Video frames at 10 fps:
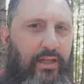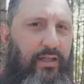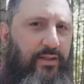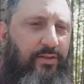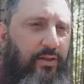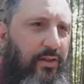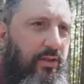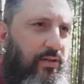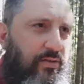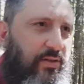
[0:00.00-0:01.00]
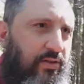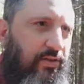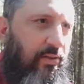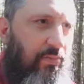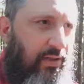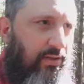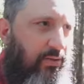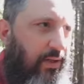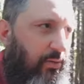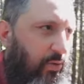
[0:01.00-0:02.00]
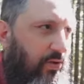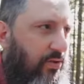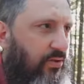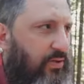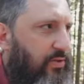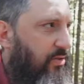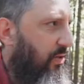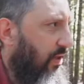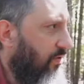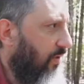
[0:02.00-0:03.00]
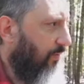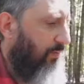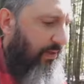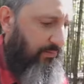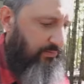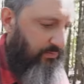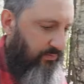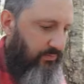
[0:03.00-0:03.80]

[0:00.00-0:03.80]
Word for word: is just to simply do a word search in your King James Bible.